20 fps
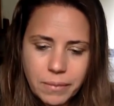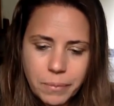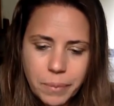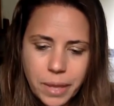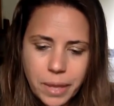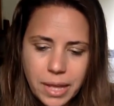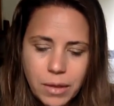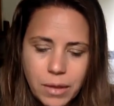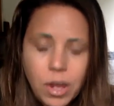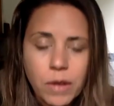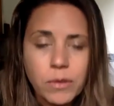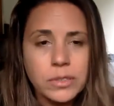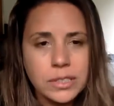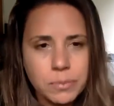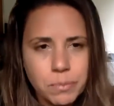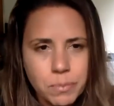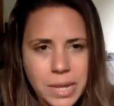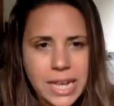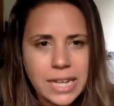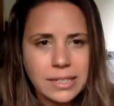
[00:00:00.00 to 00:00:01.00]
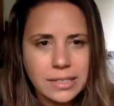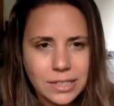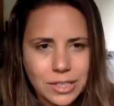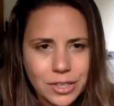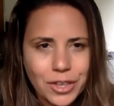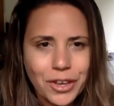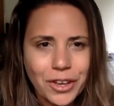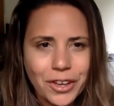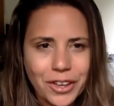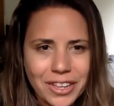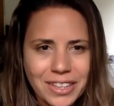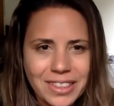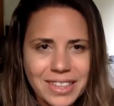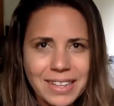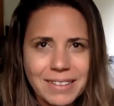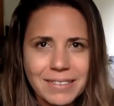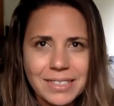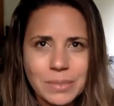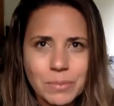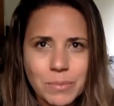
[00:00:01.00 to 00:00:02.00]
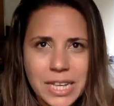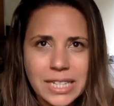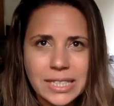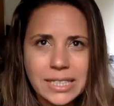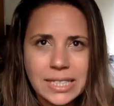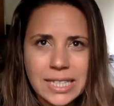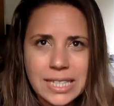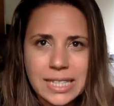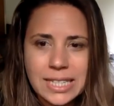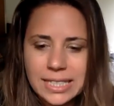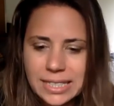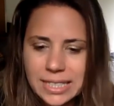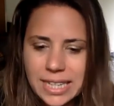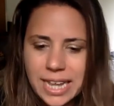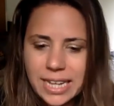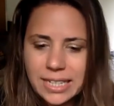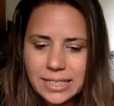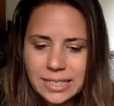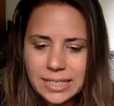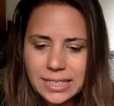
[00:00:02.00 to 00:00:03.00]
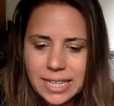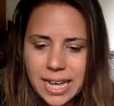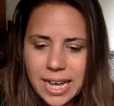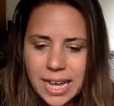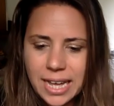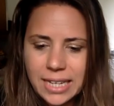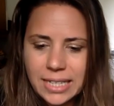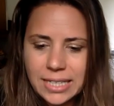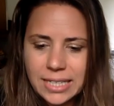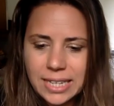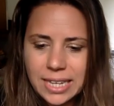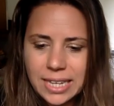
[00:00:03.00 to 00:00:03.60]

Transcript: I was mixed though. It was mixed in the sense that,